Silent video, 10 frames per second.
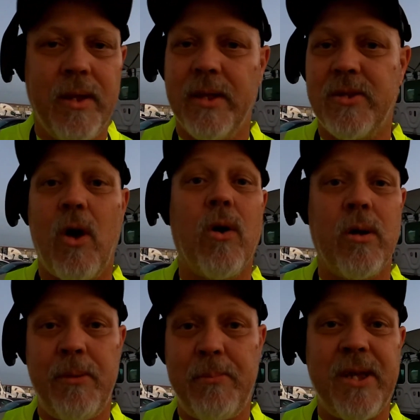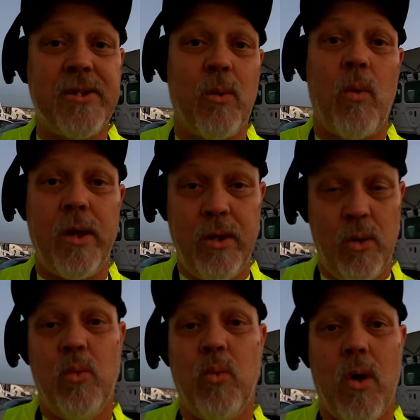It's all going to be based on what
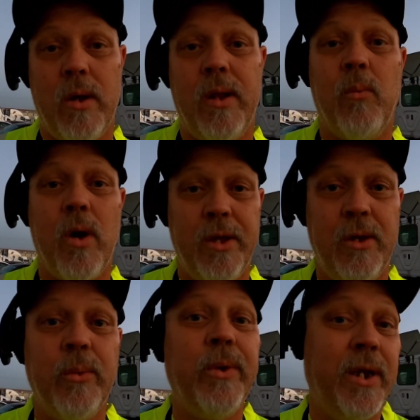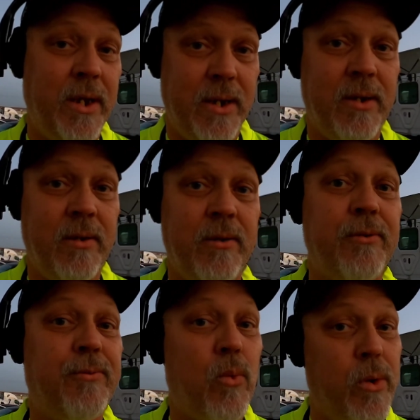you want and what you need
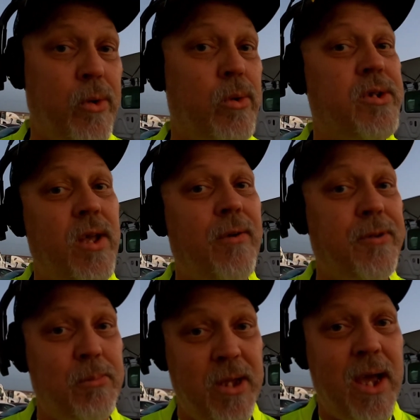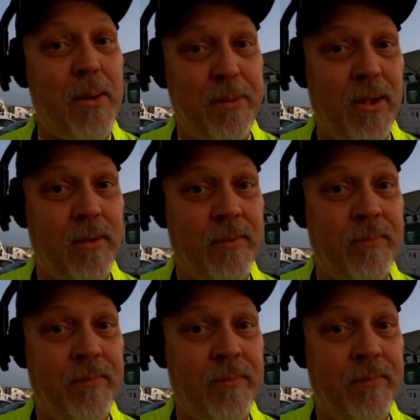for yourself to be happy.